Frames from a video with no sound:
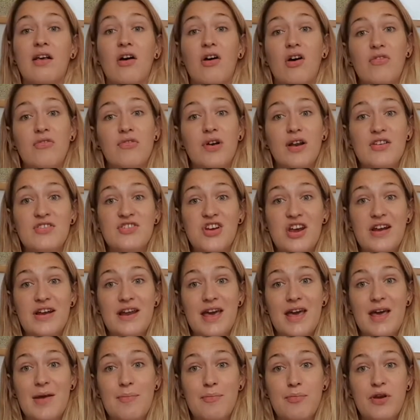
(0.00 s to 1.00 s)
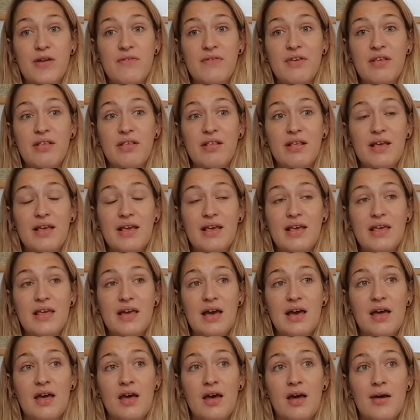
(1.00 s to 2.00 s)
I've read Jane Eyre previously
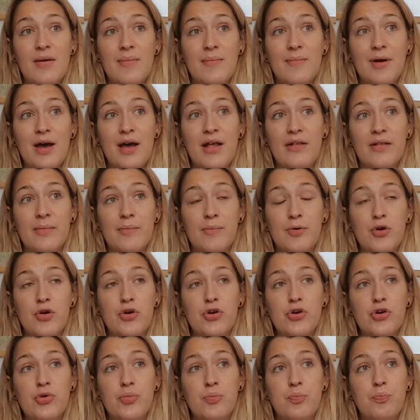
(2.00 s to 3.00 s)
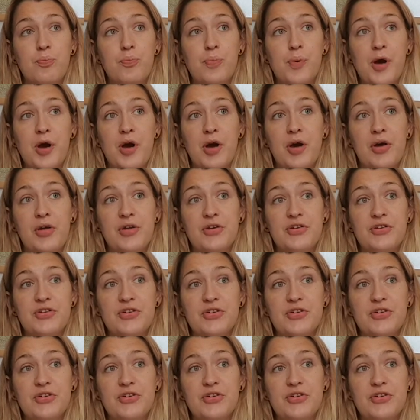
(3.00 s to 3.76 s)
as a book, but